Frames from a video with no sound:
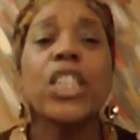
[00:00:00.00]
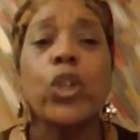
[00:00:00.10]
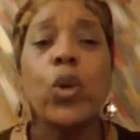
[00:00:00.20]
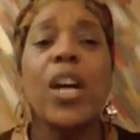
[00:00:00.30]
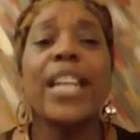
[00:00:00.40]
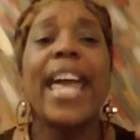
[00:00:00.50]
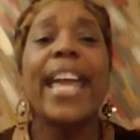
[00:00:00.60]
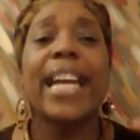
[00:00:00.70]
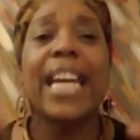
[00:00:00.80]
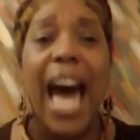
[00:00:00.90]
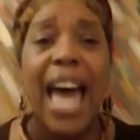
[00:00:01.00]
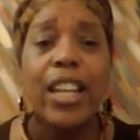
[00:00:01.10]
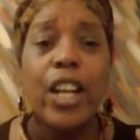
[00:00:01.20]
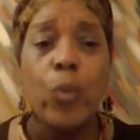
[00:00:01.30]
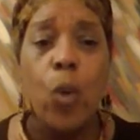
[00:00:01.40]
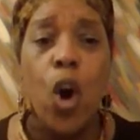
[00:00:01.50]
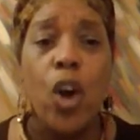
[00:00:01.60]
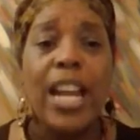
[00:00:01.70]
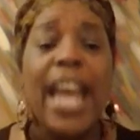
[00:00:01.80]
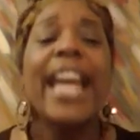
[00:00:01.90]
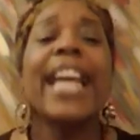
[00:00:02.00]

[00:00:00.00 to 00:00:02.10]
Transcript: doing a godly work.